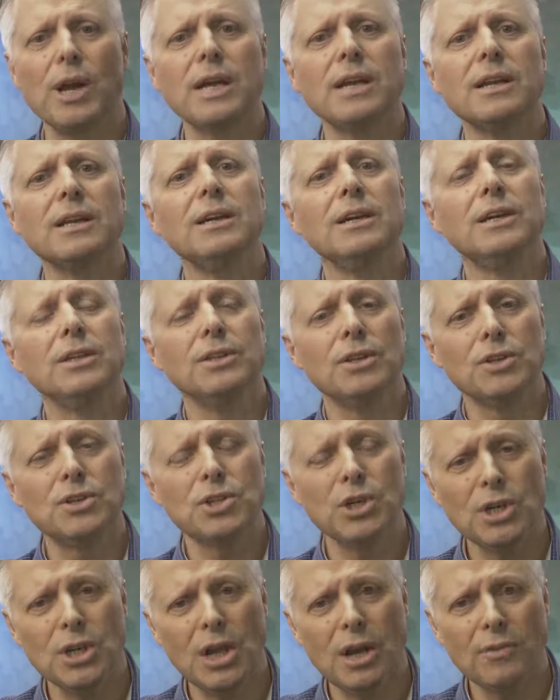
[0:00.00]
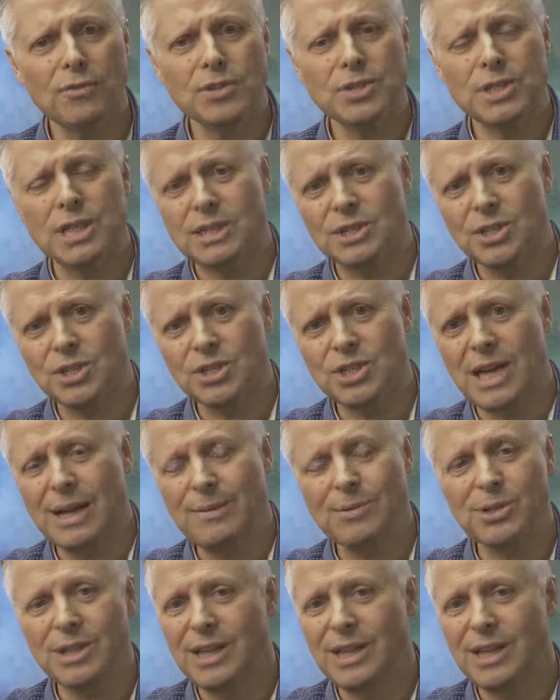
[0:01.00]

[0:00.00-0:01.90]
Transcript: rate. The turnover stayed the same.